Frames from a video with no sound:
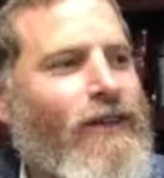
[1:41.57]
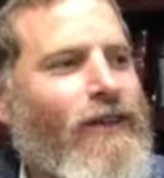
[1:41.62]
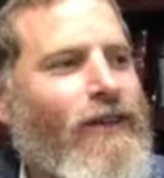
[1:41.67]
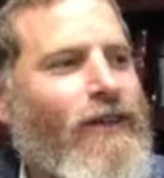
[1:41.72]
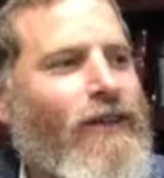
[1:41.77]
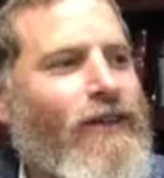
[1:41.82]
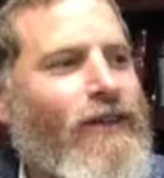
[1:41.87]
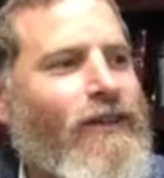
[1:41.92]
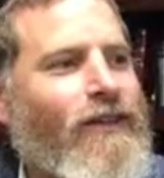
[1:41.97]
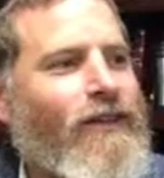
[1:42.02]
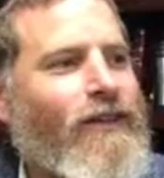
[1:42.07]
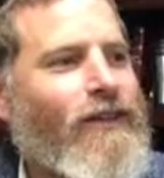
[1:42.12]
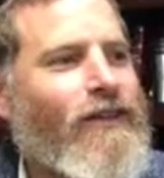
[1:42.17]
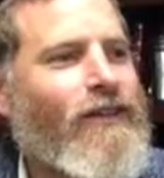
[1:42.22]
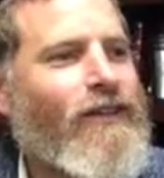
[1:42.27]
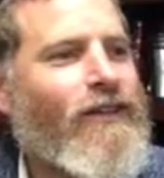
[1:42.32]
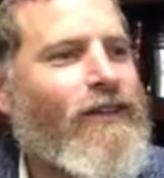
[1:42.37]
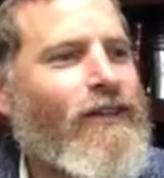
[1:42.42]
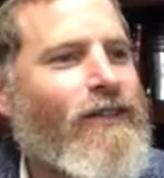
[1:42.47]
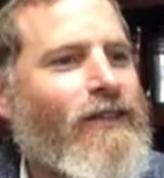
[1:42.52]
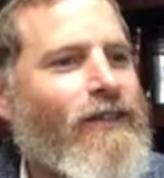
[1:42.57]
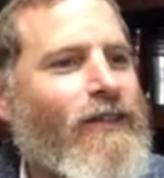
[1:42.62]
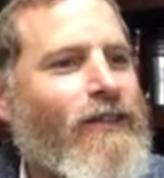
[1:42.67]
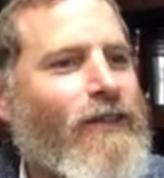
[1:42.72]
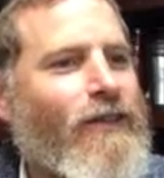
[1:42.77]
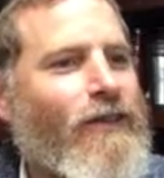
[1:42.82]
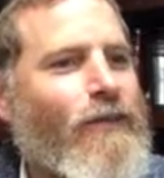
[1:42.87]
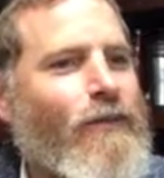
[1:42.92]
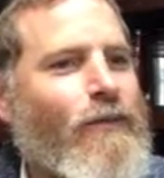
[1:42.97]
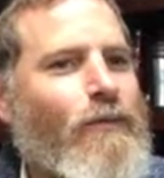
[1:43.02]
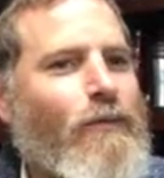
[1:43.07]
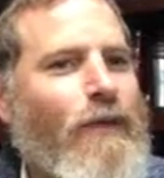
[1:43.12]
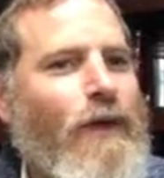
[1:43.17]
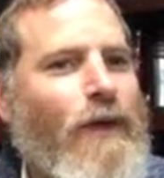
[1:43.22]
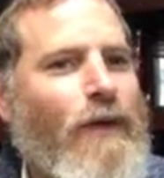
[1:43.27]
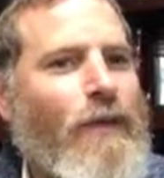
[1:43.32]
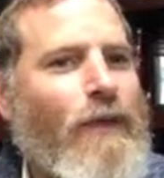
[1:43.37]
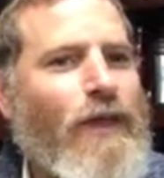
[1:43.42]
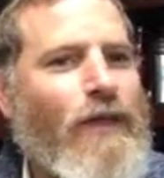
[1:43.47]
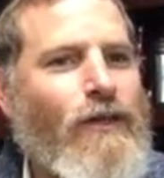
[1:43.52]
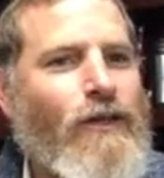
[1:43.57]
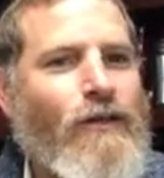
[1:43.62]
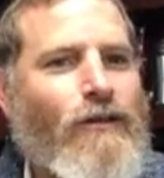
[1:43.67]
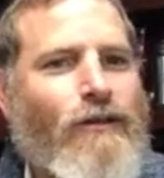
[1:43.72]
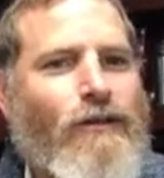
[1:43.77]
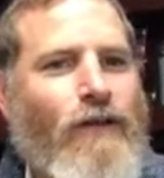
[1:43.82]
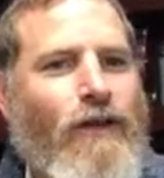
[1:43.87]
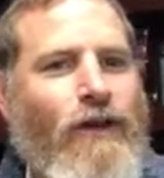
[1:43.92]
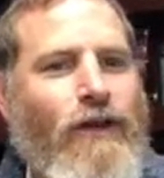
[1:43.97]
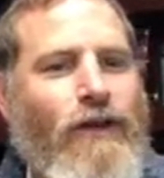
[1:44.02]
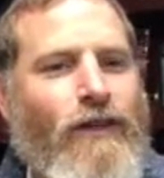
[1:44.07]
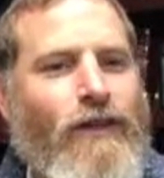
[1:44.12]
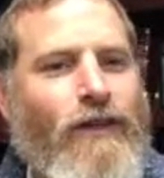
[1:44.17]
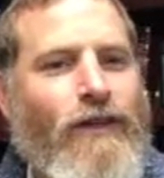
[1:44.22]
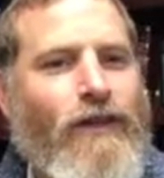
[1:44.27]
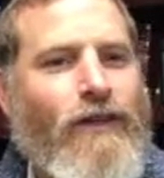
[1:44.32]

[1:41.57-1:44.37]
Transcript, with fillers: are they're pe petrified,